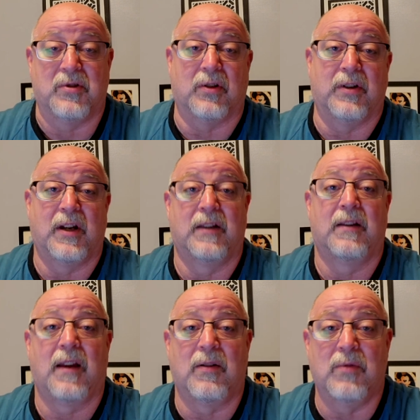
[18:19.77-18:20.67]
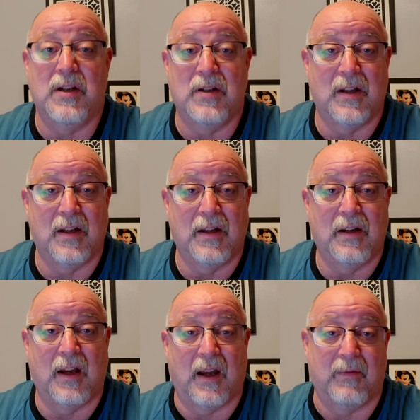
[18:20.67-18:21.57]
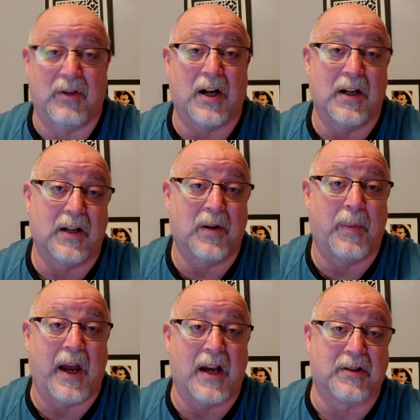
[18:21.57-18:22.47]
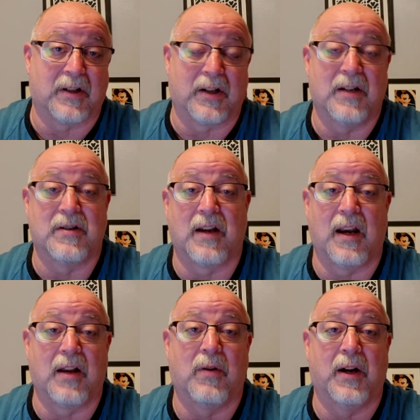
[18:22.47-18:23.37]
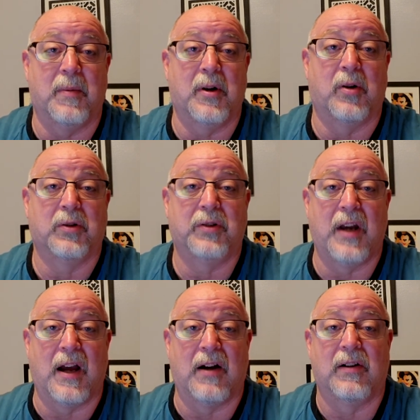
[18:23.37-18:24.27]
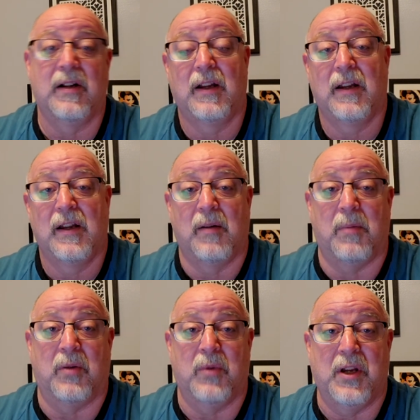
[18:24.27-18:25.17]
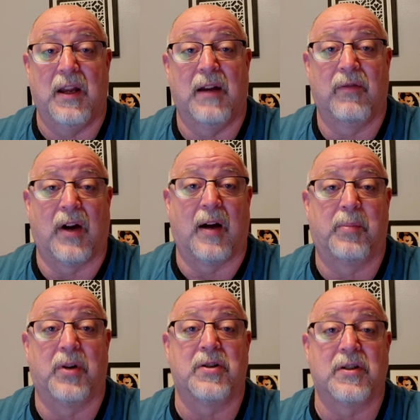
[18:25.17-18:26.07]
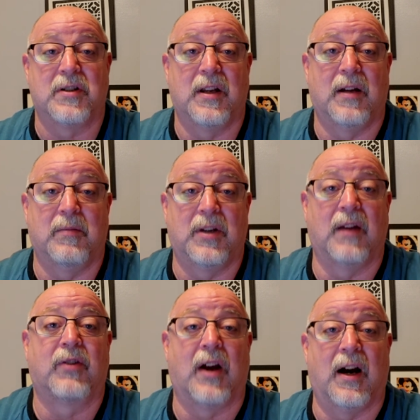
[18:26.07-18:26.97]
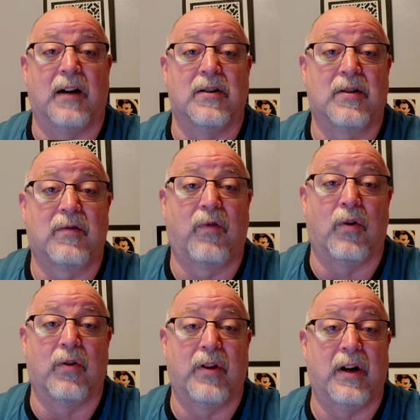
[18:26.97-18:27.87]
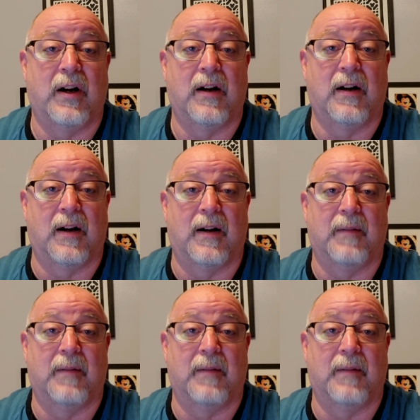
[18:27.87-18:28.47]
So the other thing we have done in the past, our kids are getting quite a bit older now, but we have purchased them gift cards for their